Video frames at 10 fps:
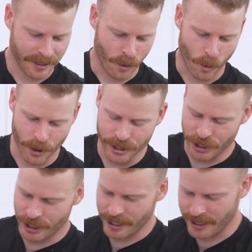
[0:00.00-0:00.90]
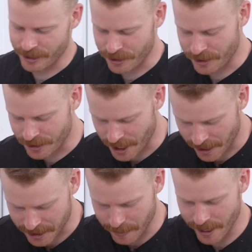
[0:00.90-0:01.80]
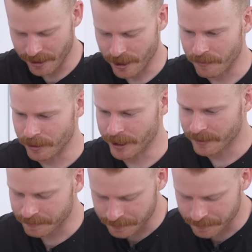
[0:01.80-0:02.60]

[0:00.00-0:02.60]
Orange is cherry tomato, hopefully.